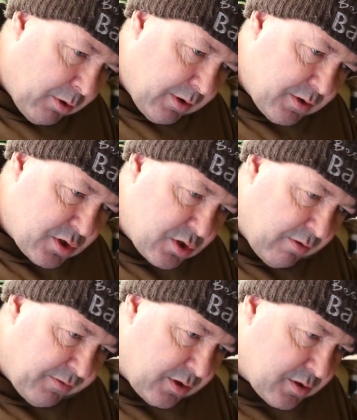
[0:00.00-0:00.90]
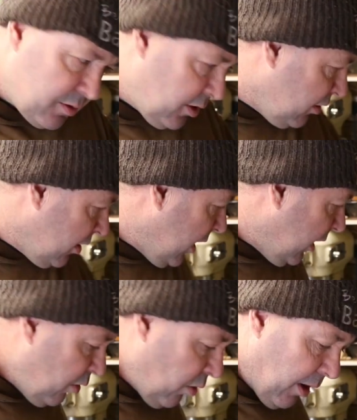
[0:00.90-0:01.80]
we're at the softest, you know.
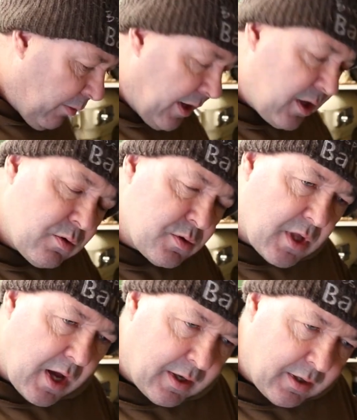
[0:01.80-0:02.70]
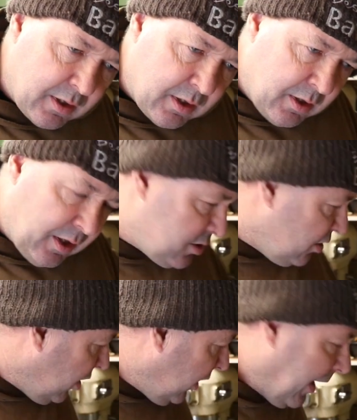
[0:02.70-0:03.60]
I know that when I use that, it's
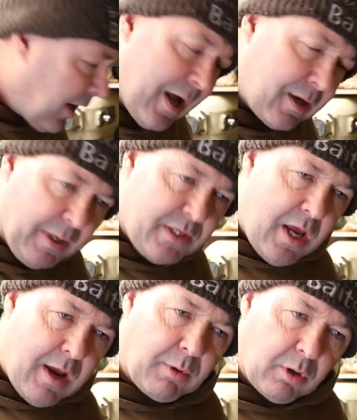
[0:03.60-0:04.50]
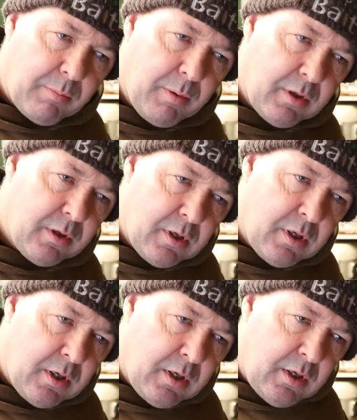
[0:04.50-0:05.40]
not going to clag my table up,
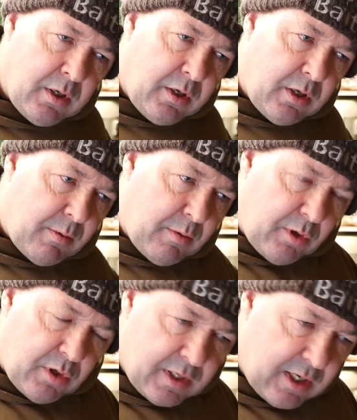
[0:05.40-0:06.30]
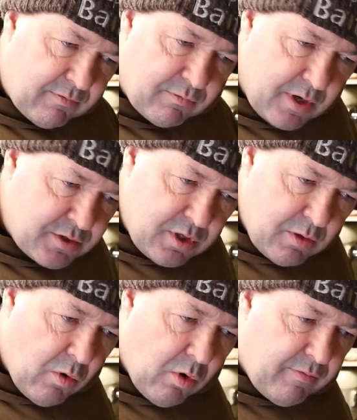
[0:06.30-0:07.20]
you know. I'm not going to leave
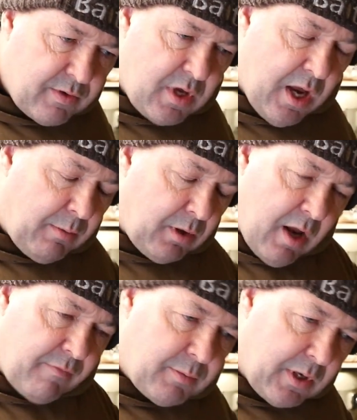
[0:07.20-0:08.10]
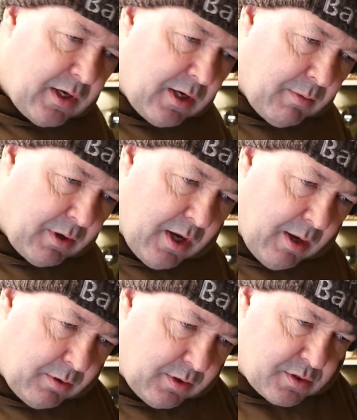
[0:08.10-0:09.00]
residue all over the table and have to be cleaning my
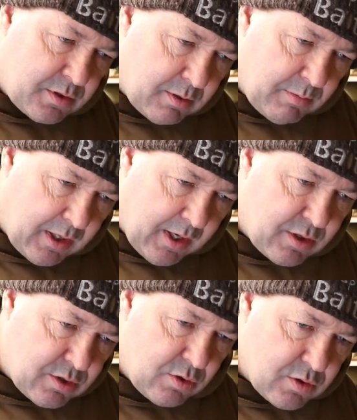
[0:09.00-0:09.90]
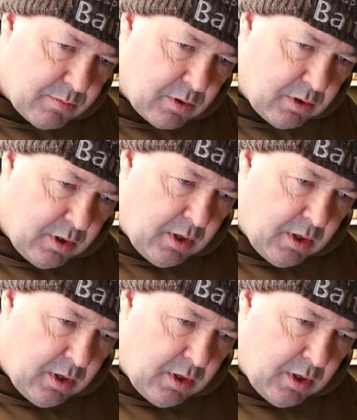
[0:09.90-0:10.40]
table. This is going to be a nice usable,